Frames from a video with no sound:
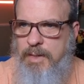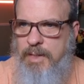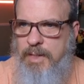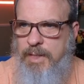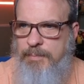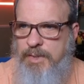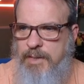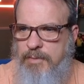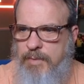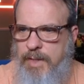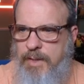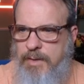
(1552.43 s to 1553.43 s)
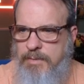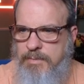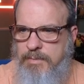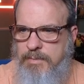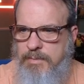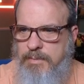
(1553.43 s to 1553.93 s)
An epic and a rare.
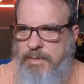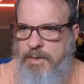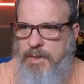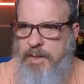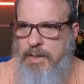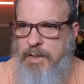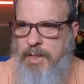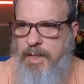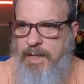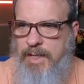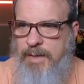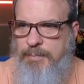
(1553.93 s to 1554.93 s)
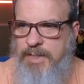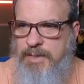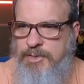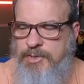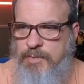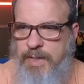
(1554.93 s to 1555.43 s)
An epic
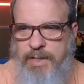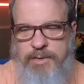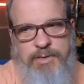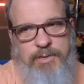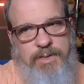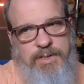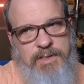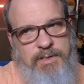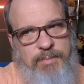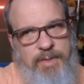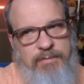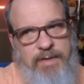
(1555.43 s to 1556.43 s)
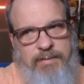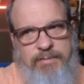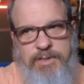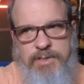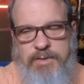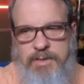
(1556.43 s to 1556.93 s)
and two rares. So this is above
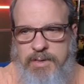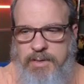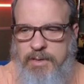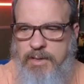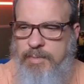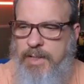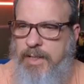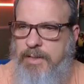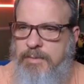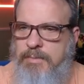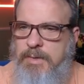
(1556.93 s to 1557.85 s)
average card pack.